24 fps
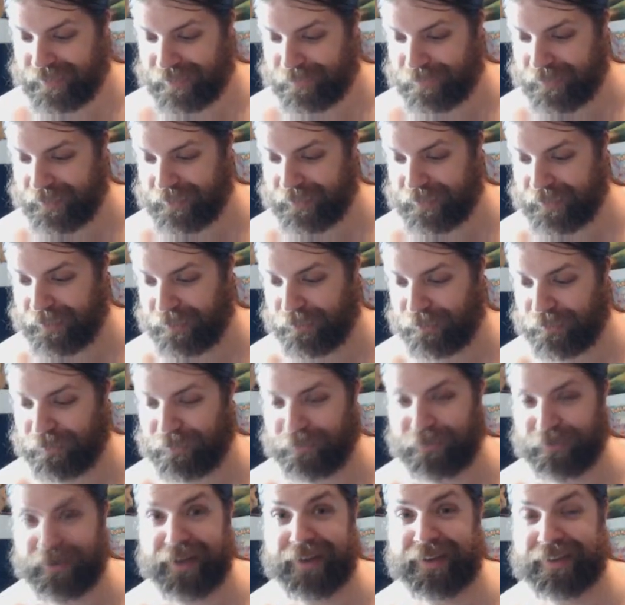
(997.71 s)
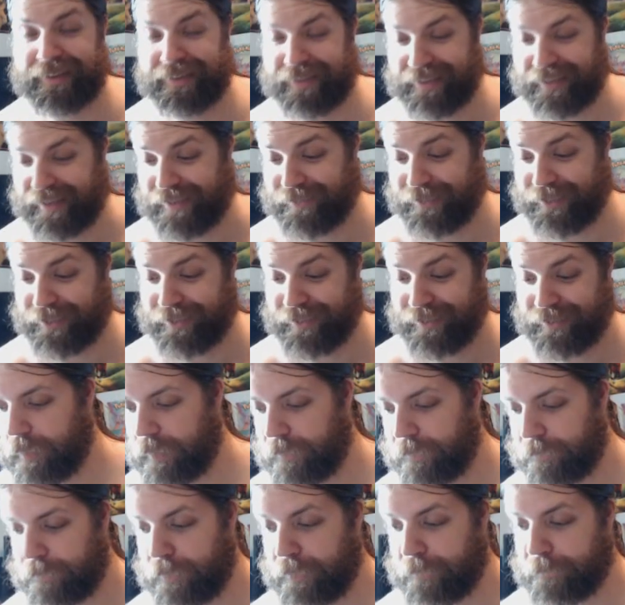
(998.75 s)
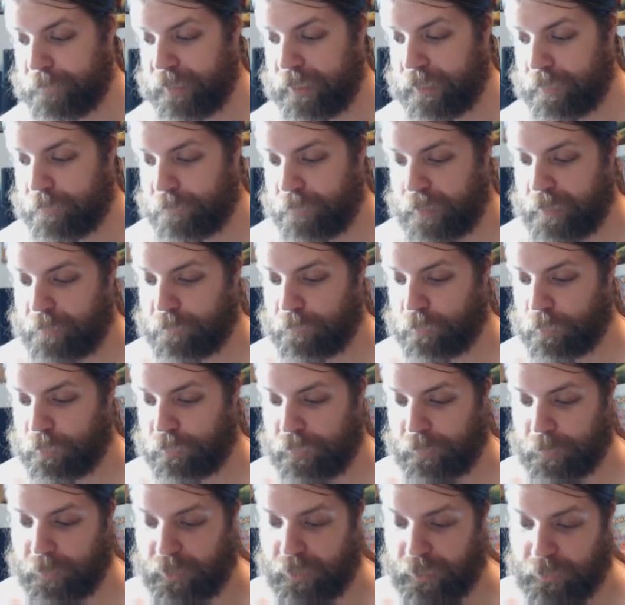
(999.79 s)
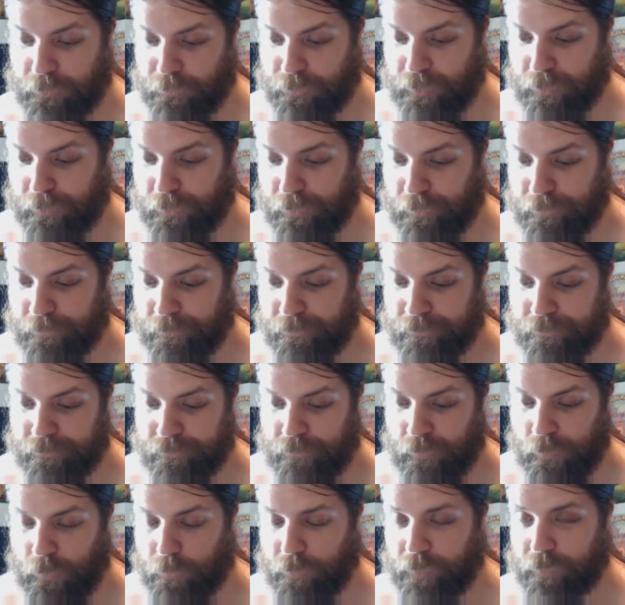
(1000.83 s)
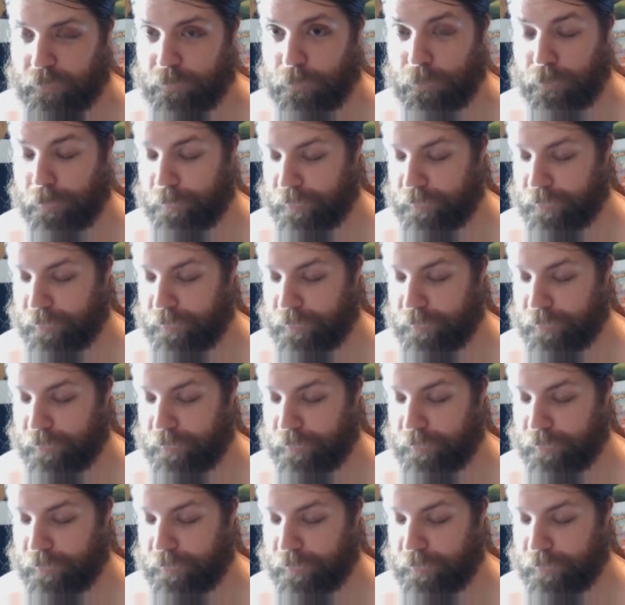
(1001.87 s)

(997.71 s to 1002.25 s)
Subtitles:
my goat, Renin 7. A 5 mana, 5 loyalty Planeswalker with 4